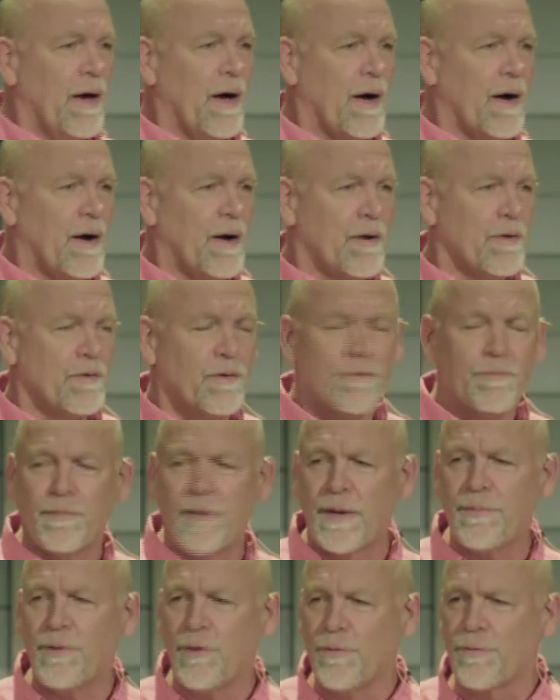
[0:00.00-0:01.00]
Uh,
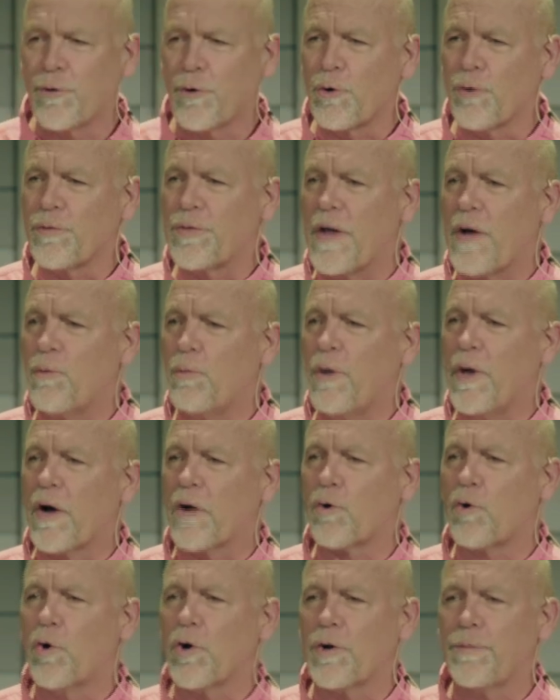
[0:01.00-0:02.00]
maybe you've heard that we are
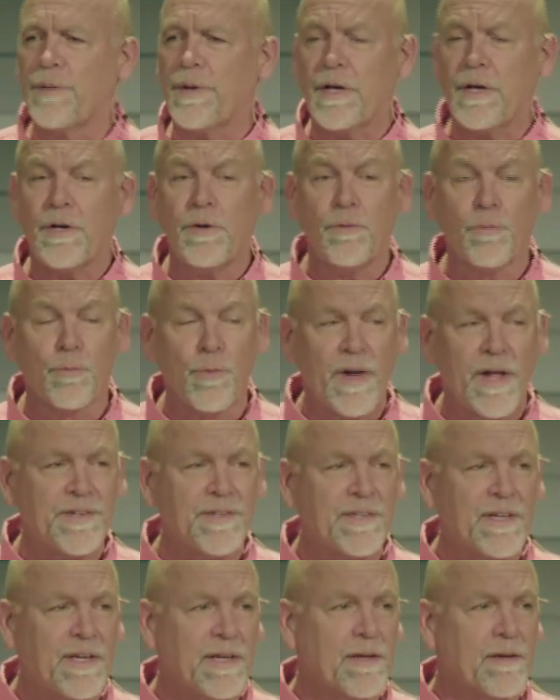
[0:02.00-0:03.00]
going to be
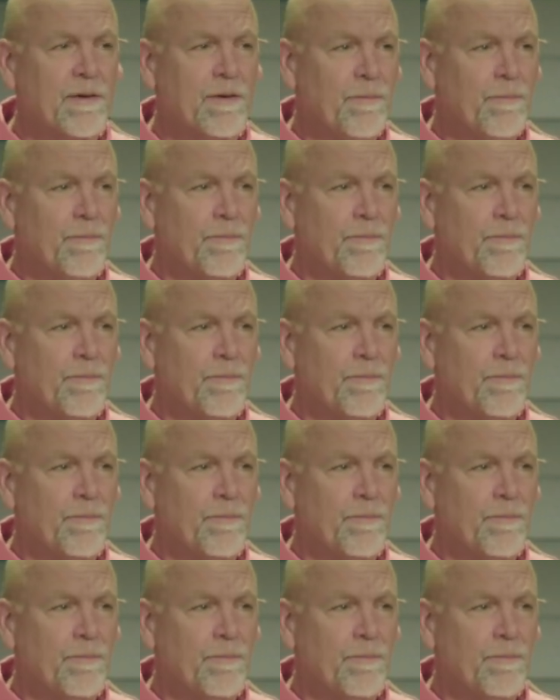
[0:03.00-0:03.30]
renting